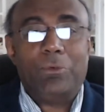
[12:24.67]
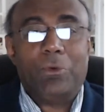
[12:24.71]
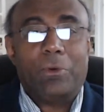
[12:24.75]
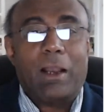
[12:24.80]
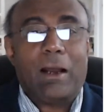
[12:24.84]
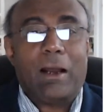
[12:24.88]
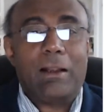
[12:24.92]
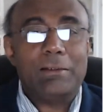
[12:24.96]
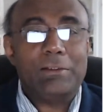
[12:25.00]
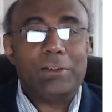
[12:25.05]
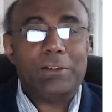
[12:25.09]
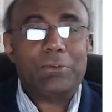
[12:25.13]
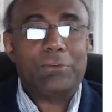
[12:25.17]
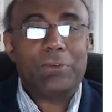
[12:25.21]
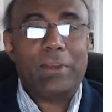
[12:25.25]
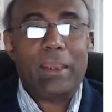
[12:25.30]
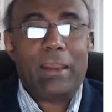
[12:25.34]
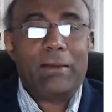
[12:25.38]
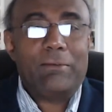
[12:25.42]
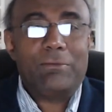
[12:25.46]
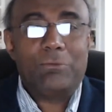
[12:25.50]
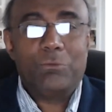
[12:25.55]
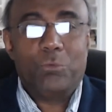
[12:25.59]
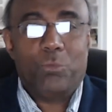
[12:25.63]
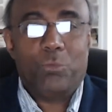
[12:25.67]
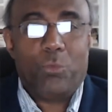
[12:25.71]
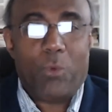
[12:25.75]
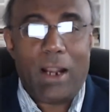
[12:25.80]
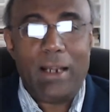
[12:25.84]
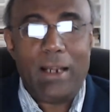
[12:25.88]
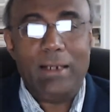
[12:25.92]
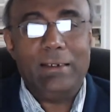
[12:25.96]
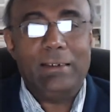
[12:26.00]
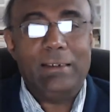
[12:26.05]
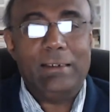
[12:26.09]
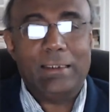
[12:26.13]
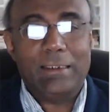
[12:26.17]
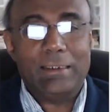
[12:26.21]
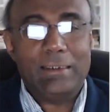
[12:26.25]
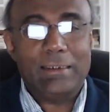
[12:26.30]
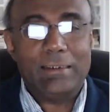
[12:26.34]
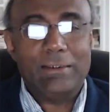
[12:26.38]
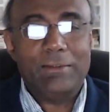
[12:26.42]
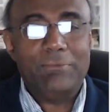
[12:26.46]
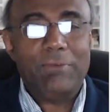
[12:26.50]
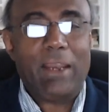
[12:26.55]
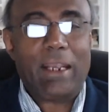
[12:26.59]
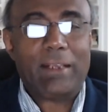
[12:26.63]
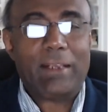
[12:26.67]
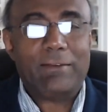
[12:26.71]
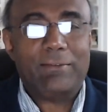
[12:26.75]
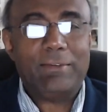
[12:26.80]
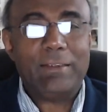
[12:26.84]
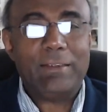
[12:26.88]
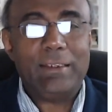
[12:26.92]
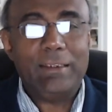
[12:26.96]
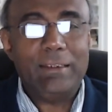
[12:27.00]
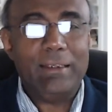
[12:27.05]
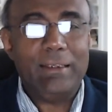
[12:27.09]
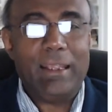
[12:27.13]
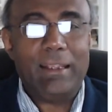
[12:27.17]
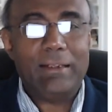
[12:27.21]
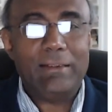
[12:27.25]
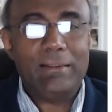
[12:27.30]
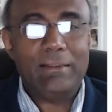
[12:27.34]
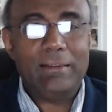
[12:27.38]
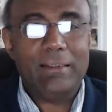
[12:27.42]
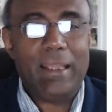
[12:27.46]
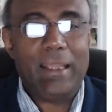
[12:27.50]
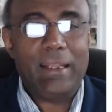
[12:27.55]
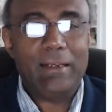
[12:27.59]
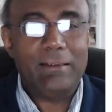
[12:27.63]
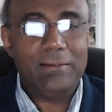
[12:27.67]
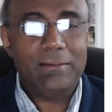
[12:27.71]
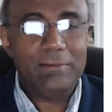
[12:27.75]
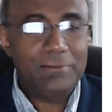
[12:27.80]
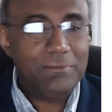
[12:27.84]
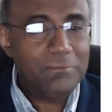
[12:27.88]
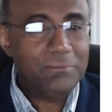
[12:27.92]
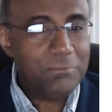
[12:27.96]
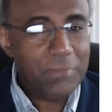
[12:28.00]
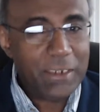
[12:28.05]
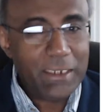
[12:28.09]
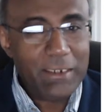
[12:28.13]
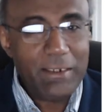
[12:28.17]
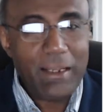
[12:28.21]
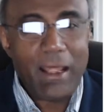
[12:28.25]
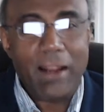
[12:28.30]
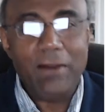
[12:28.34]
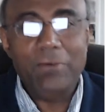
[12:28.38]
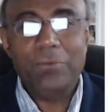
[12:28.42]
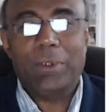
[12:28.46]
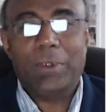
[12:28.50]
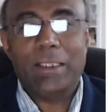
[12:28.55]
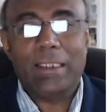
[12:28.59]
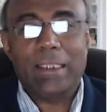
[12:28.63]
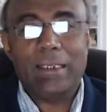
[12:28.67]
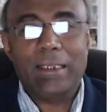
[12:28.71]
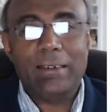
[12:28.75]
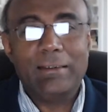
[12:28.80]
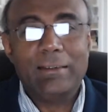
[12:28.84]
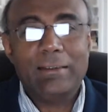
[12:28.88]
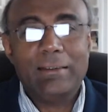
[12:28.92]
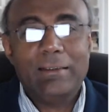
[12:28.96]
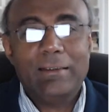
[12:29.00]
you can't just have one vaccine and then be done with it.